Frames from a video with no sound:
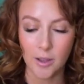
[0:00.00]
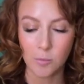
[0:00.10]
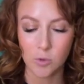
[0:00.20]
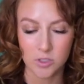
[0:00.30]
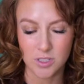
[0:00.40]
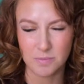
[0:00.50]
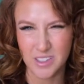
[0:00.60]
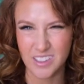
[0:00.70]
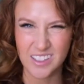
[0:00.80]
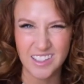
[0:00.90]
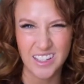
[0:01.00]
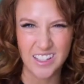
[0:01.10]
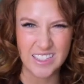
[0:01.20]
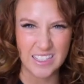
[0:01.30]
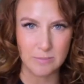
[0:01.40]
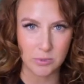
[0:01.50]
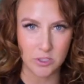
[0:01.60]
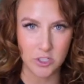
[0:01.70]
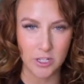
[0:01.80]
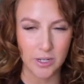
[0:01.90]
or something that's like a deeper
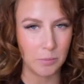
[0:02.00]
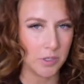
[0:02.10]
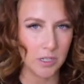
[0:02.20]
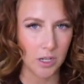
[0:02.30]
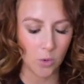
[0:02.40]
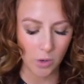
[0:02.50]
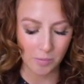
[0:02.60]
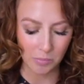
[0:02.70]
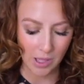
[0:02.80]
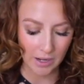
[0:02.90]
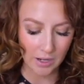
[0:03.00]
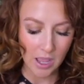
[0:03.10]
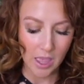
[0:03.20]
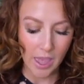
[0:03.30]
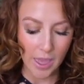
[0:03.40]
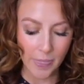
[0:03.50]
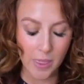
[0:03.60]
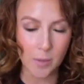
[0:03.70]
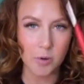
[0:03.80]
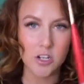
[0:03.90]
shade but not quite black. And
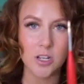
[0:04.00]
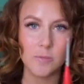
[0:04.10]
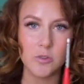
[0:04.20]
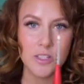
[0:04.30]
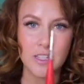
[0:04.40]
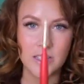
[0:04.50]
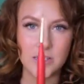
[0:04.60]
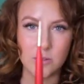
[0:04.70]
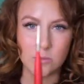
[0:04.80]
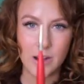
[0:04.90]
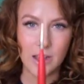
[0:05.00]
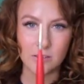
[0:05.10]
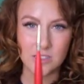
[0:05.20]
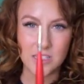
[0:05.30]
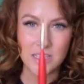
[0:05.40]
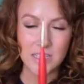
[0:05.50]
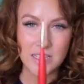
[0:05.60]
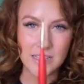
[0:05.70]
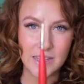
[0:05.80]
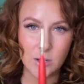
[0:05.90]
then the brush I'm using is a round
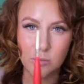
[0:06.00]
detail